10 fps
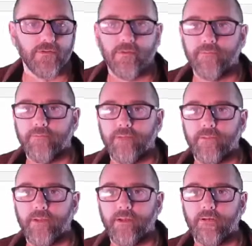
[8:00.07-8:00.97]
circle. There
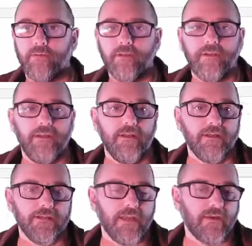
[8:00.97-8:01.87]
we go.
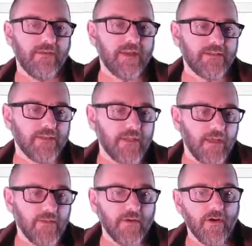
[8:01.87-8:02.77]
So that creates
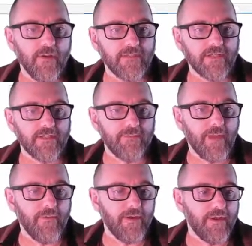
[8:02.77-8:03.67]
another object in
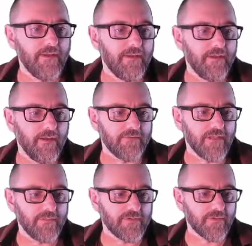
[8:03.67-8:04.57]
memory of
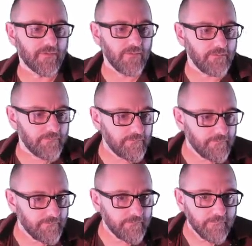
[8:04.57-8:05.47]
type circle.
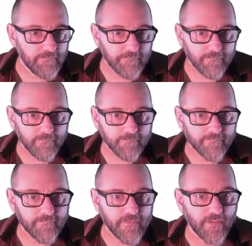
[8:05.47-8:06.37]

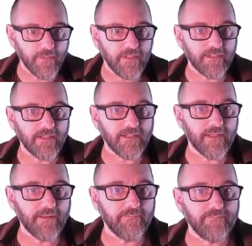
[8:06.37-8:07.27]
Oh, I did it
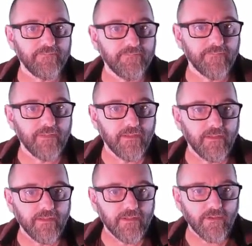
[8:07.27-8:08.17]
again.
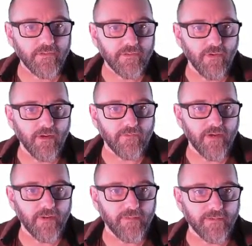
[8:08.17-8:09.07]
Used the wrong
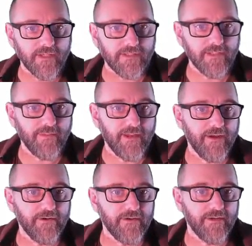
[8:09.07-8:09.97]
variable. Do you guys see my
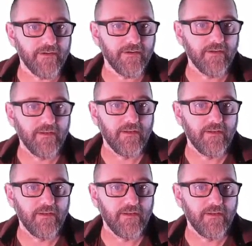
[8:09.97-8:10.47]
error here?